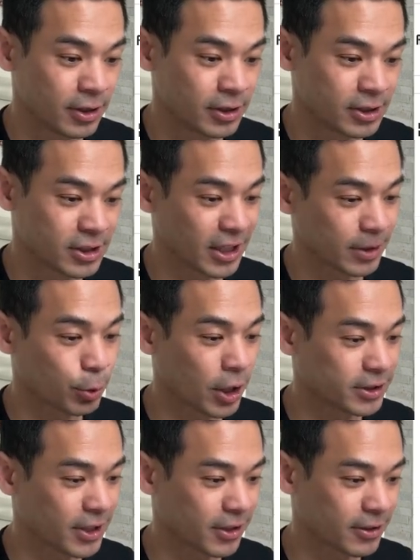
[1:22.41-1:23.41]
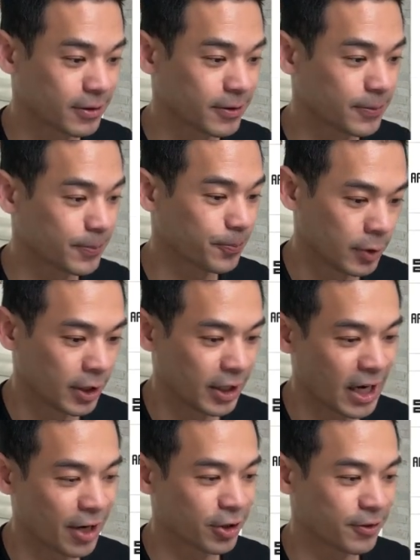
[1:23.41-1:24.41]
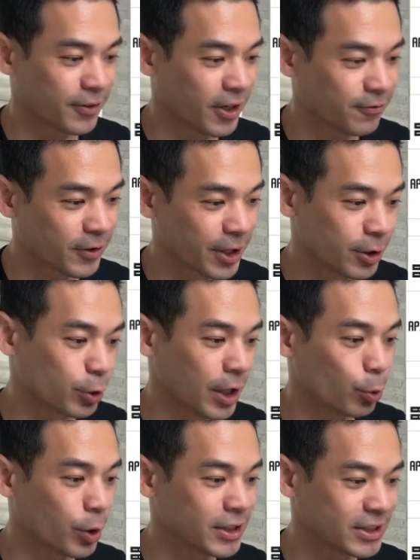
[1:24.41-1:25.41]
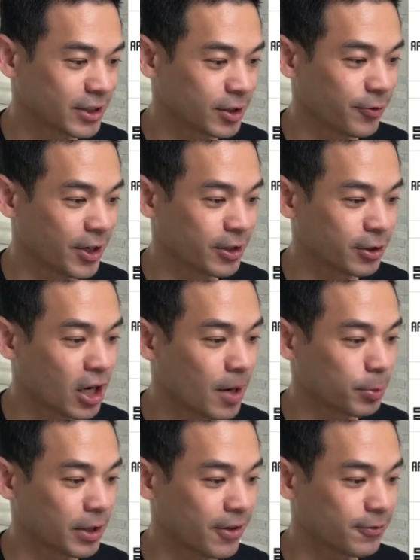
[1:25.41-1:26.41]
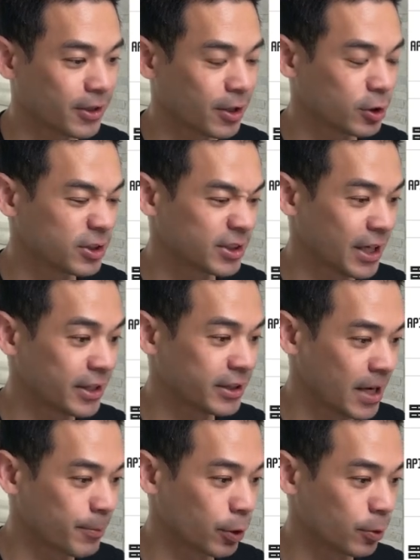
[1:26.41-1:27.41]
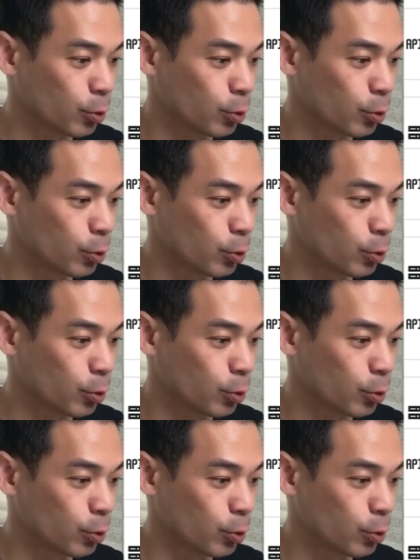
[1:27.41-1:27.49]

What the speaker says: Select project. And how you can verify you're in the right one is at the very top left there. It'll say demo.